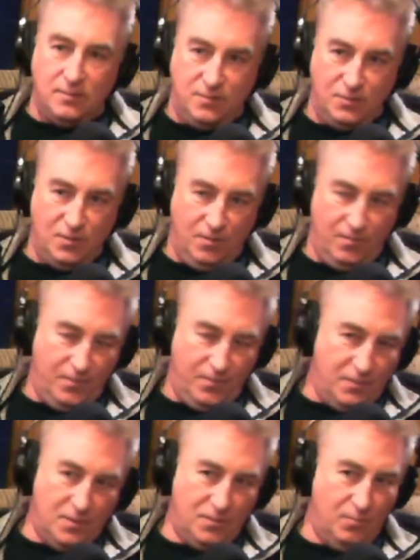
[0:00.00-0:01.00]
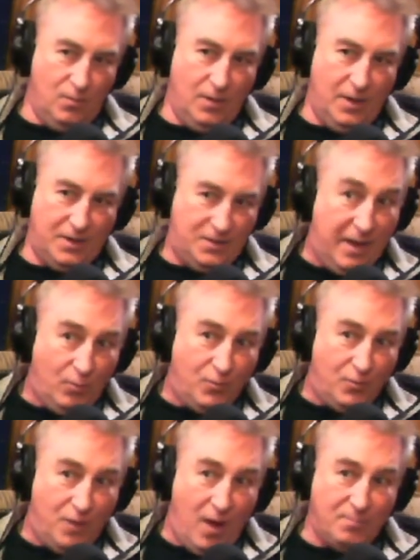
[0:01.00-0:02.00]
surfaces were like
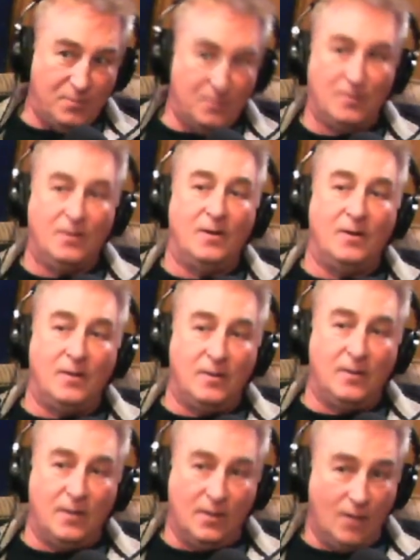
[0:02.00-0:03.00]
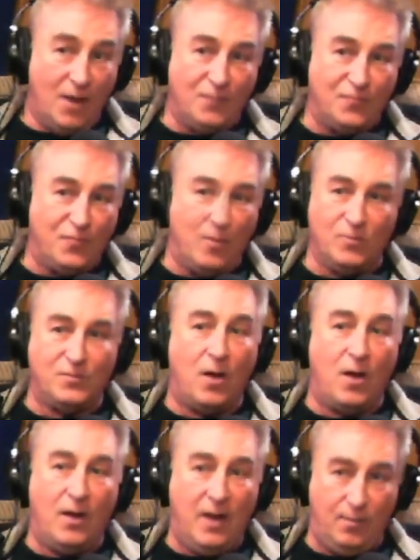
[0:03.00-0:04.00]
tabletops. A lot of drummers got
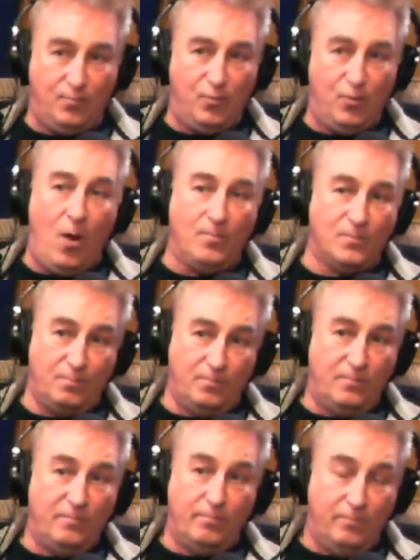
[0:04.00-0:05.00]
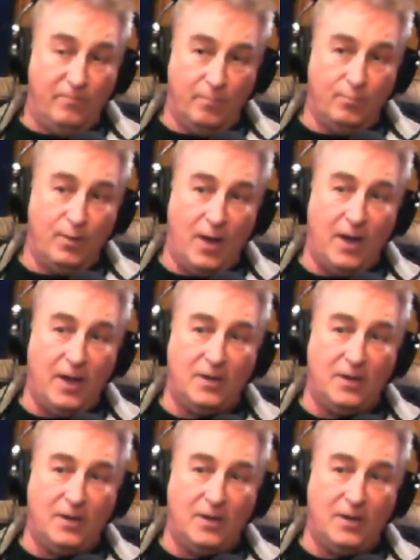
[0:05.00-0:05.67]
had problems from playing them